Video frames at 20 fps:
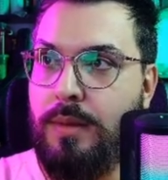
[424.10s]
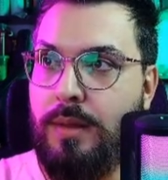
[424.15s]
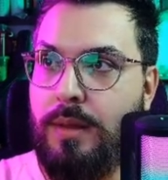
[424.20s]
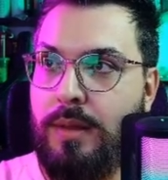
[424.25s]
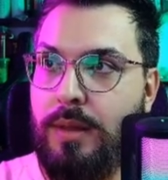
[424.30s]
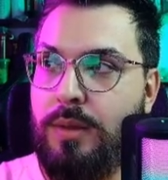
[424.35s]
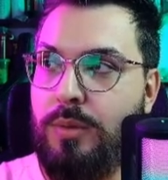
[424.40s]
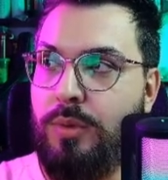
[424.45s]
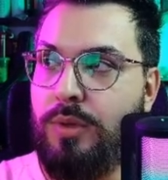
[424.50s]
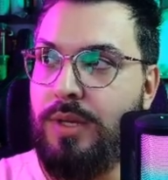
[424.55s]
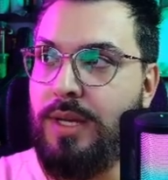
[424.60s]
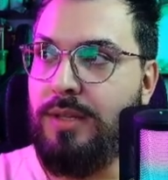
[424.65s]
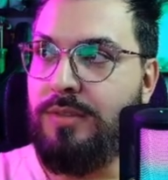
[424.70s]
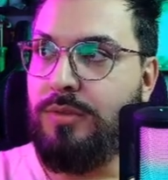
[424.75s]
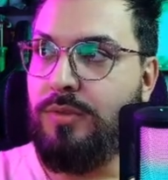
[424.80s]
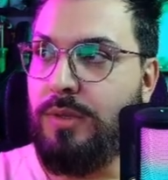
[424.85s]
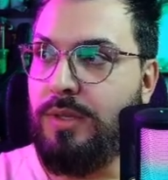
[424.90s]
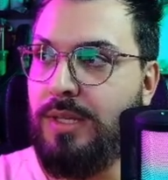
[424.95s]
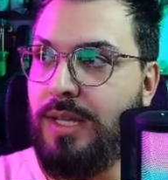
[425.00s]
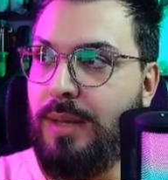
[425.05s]
It will ask
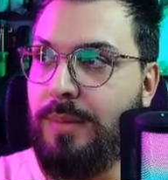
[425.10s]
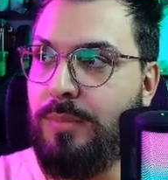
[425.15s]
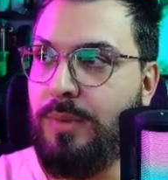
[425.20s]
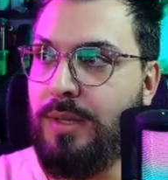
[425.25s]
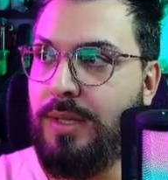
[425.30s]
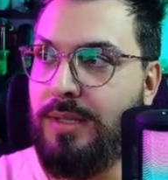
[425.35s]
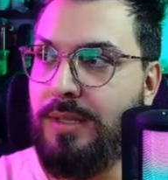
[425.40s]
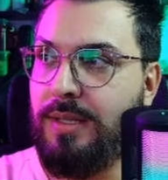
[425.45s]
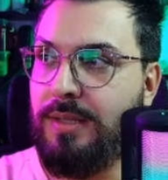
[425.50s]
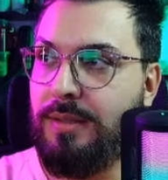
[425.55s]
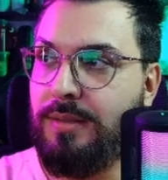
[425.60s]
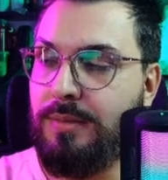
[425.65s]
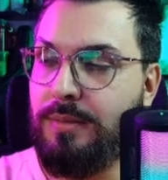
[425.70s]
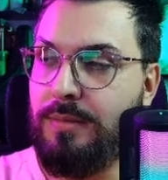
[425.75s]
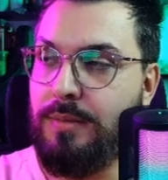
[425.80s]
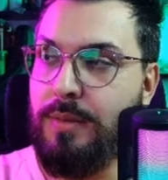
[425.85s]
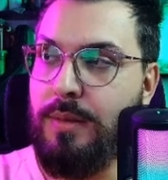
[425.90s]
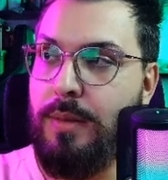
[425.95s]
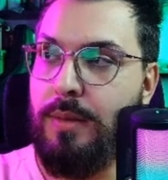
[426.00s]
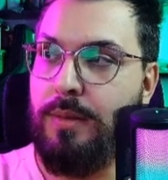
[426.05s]
for an app ID
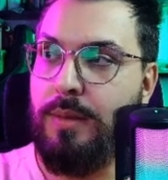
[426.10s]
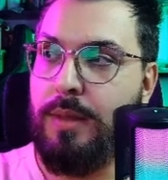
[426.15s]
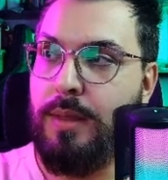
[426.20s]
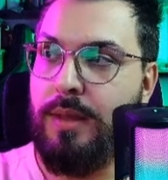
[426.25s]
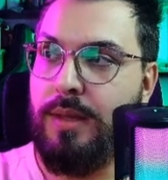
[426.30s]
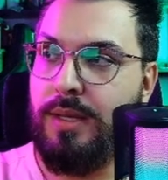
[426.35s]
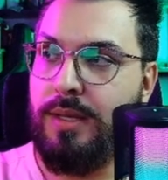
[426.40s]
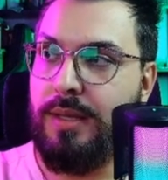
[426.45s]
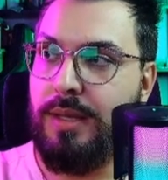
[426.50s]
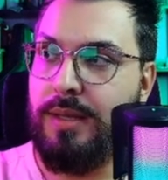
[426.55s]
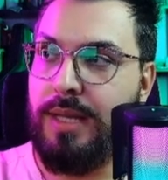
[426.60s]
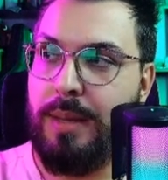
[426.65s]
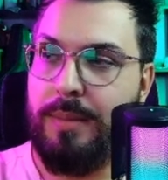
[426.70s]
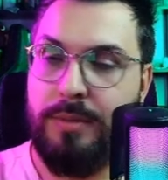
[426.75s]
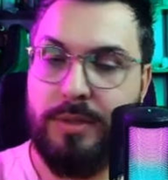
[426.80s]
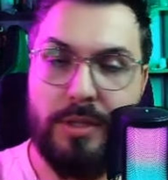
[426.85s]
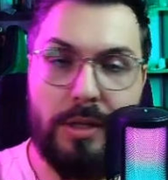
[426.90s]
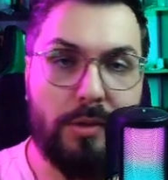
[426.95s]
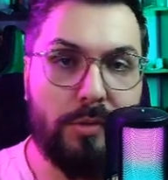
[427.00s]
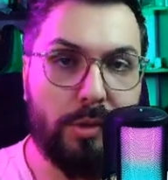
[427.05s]
and an app
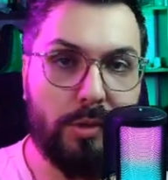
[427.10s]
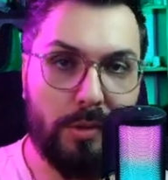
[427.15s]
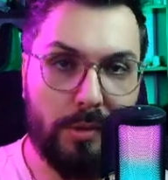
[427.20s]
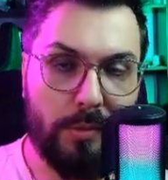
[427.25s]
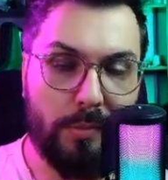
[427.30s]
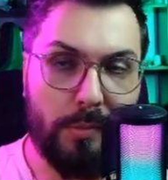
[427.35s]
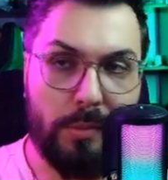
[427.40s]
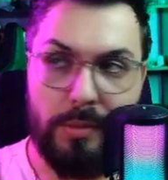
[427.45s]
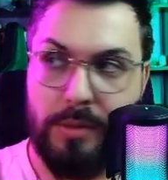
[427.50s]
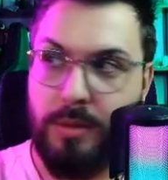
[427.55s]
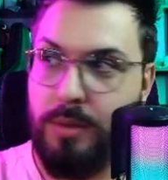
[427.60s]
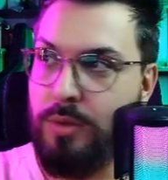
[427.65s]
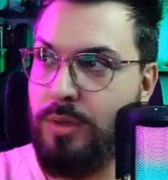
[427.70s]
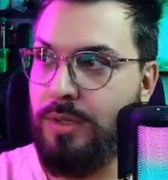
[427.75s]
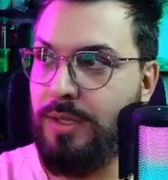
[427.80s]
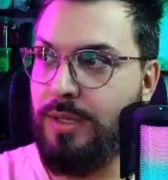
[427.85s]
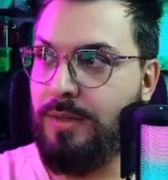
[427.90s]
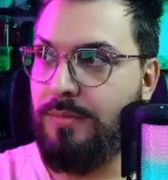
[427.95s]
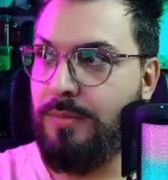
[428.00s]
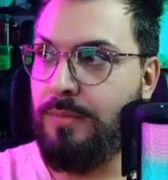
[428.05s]
secret.
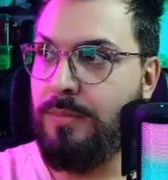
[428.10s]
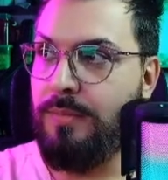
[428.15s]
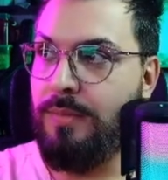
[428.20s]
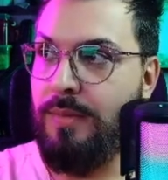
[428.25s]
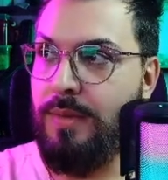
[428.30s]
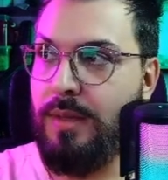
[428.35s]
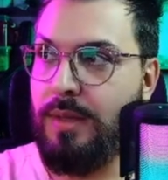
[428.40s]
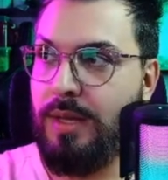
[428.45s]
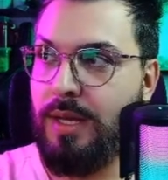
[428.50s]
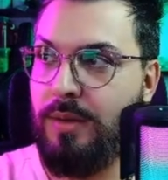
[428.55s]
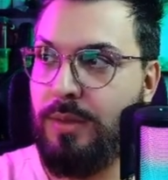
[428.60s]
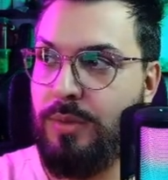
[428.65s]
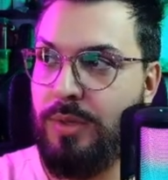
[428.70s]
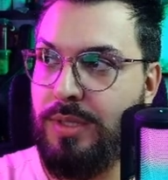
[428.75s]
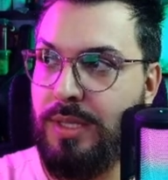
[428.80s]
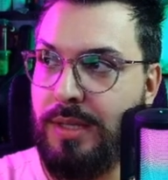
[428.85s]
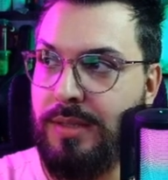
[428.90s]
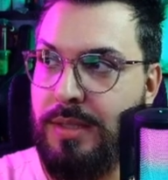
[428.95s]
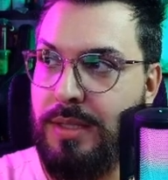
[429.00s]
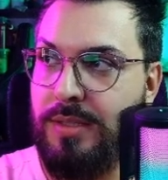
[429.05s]
Okay. How do we
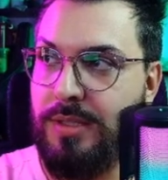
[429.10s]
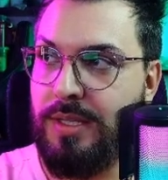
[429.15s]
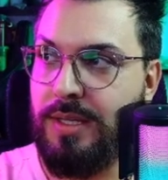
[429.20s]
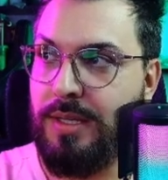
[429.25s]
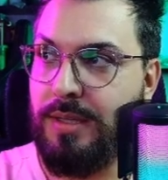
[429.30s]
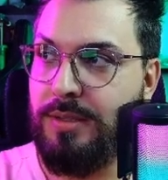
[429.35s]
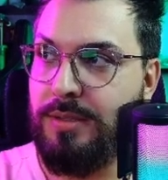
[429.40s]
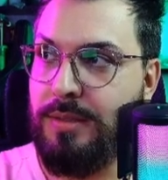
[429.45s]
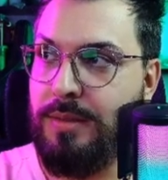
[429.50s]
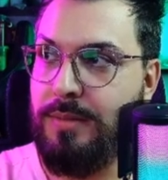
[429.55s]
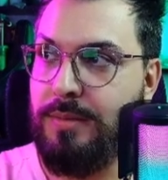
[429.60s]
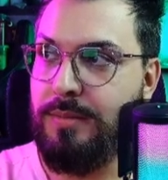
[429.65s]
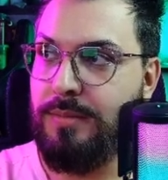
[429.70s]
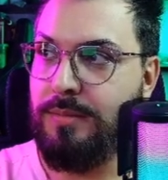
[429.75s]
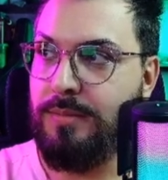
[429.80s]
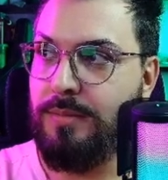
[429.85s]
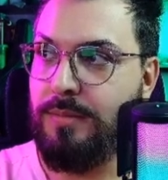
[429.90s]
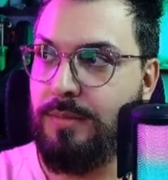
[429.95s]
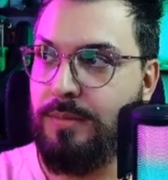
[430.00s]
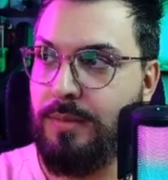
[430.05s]
get these guys?
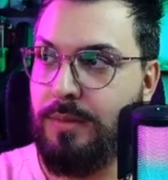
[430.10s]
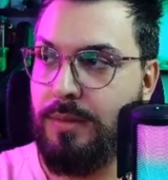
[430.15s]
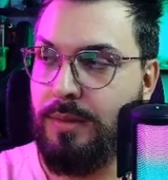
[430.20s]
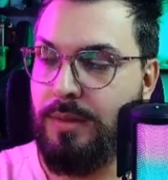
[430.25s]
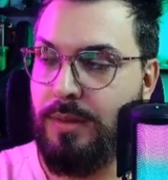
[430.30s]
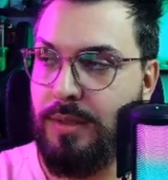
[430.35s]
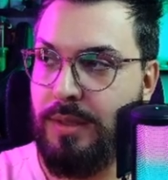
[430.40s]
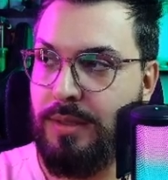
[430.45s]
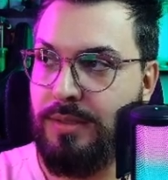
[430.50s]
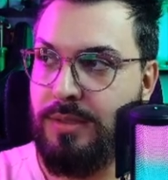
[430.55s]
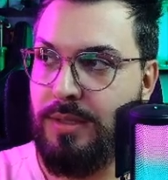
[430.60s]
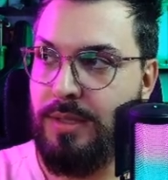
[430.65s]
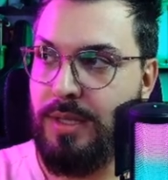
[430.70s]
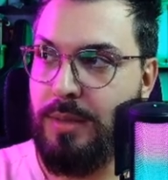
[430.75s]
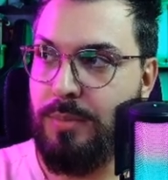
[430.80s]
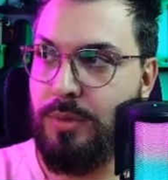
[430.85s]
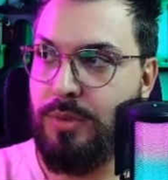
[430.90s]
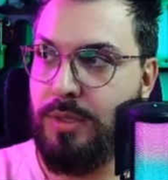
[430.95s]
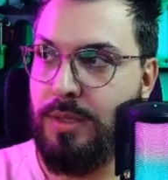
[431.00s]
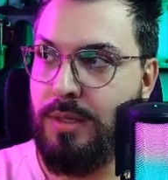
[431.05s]
Let's
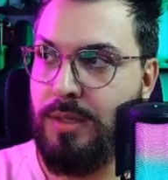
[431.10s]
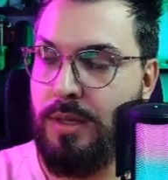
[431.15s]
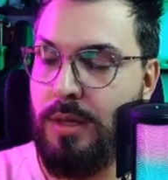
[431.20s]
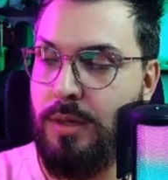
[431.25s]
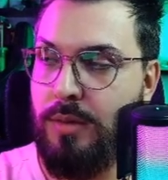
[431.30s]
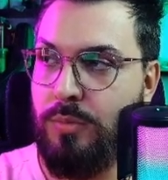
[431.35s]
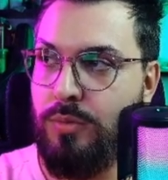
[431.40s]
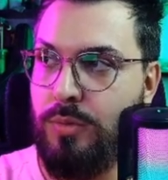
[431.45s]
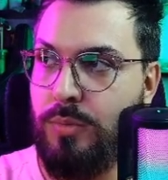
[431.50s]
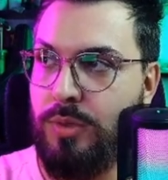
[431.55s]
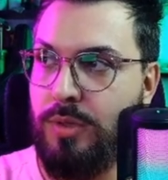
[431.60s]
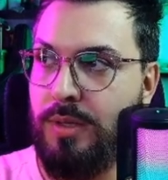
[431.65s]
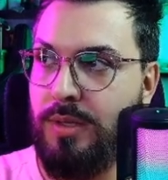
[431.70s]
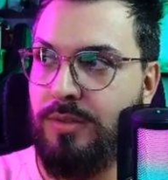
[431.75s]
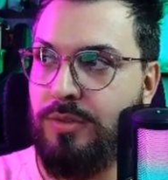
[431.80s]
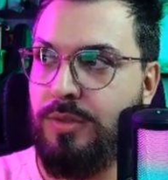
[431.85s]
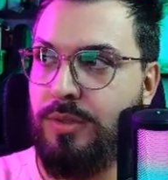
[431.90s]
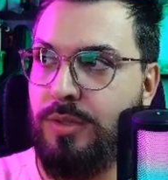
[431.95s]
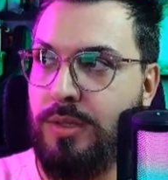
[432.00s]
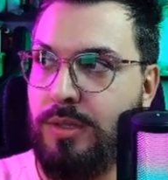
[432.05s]
enable it here. We will
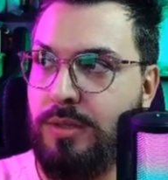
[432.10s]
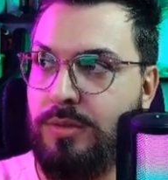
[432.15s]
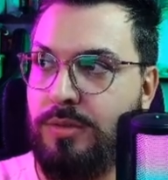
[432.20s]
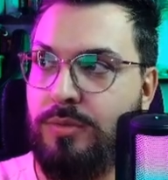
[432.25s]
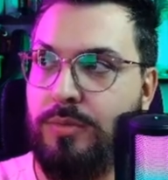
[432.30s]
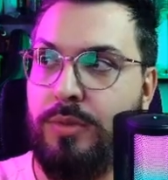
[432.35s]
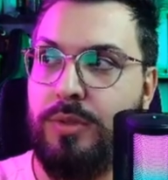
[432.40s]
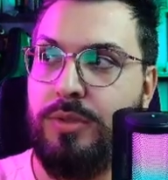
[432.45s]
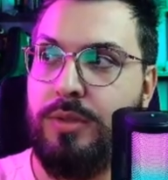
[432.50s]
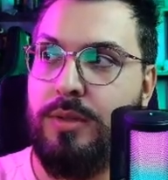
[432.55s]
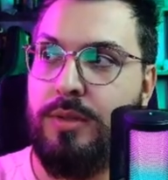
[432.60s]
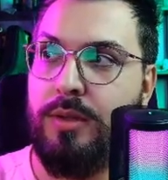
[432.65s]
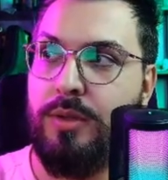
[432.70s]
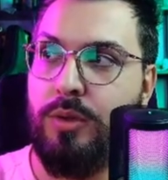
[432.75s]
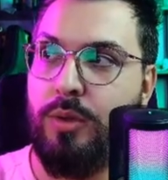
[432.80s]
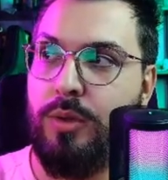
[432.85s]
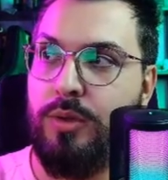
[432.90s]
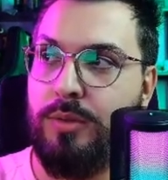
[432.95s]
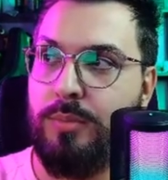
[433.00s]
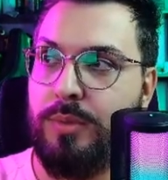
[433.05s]
enter here to visit the
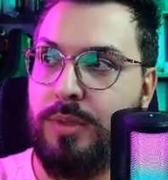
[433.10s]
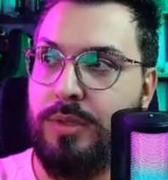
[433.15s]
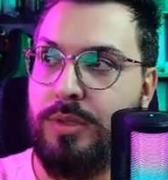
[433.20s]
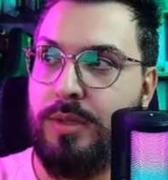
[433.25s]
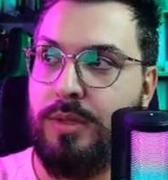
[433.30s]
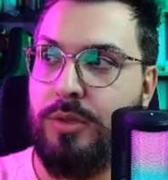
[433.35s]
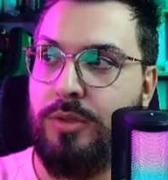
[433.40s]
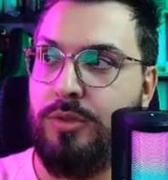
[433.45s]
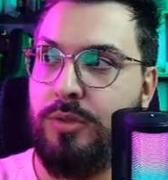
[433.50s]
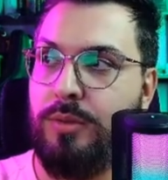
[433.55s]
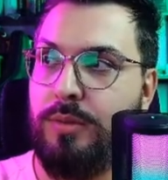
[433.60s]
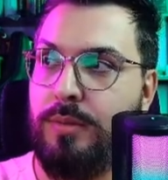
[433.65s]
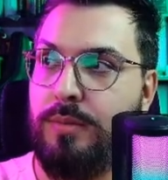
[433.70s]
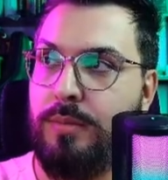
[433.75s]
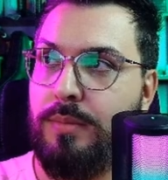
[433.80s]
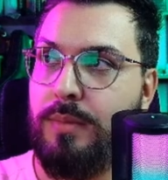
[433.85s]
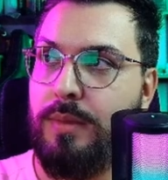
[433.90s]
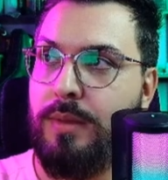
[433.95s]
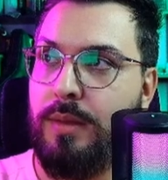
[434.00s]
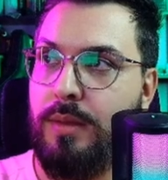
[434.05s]
documentation.
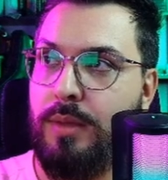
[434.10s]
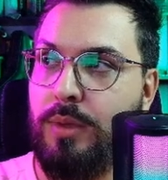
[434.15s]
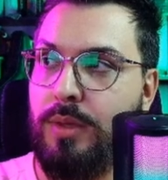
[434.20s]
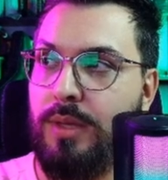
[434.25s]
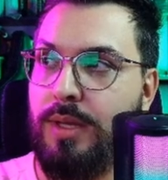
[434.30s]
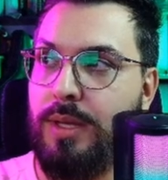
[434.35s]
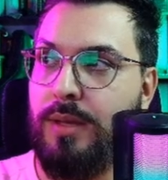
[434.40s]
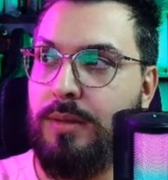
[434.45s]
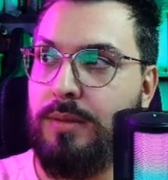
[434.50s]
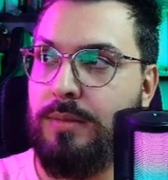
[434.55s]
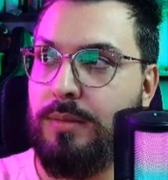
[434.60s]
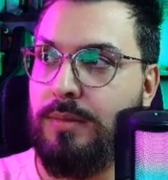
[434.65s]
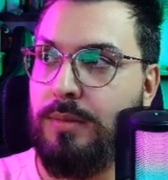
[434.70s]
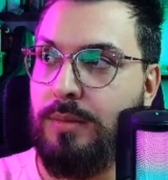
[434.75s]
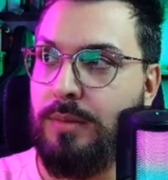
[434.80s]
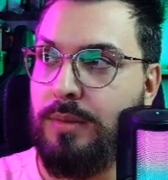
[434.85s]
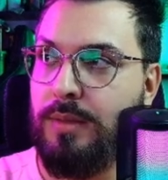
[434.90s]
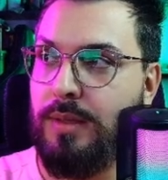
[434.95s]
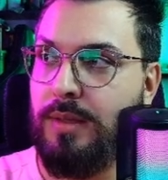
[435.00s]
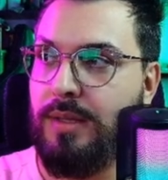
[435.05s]
Okay.
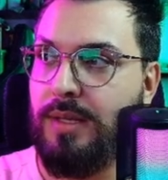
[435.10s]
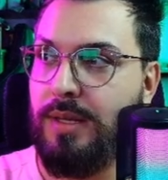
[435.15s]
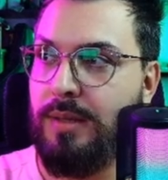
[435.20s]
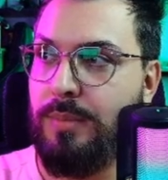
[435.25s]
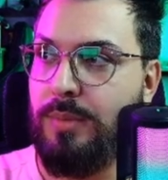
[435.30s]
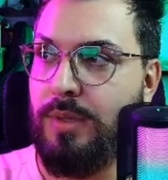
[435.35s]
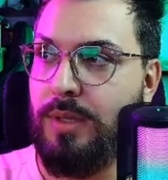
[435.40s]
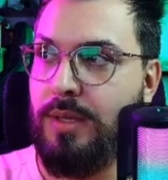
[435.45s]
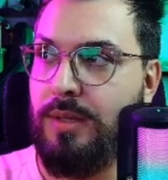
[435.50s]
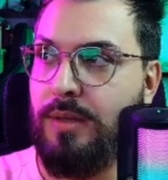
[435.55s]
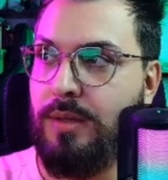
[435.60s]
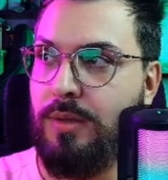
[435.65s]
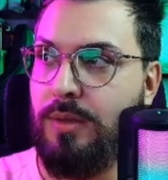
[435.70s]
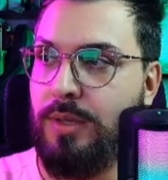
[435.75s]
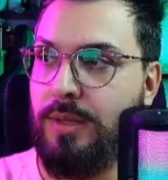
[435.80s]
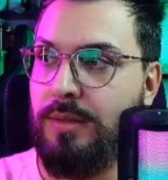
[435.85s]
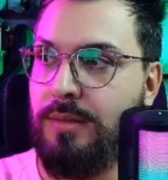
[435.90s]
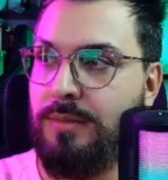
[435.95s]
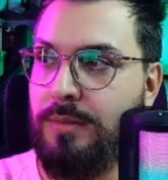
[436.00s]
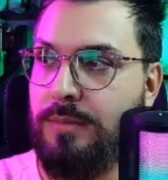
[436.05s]
Enable it. All right.